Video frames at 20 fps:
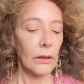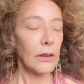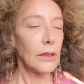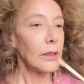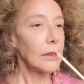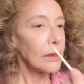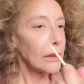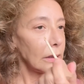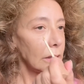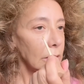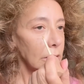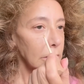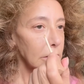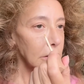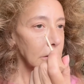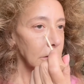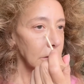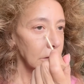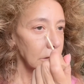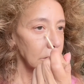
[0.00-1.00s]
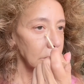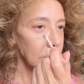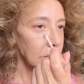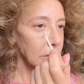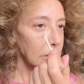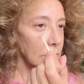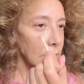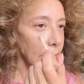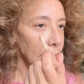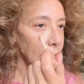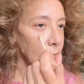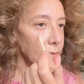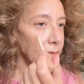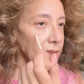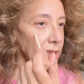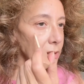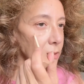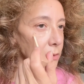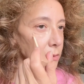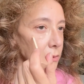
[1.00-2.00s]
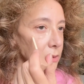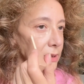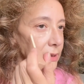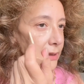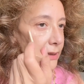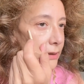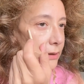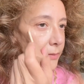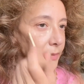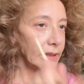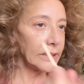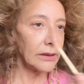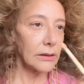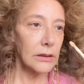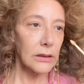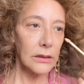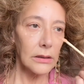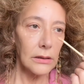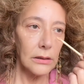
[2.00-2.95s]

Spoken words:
And just to help me along a little bit,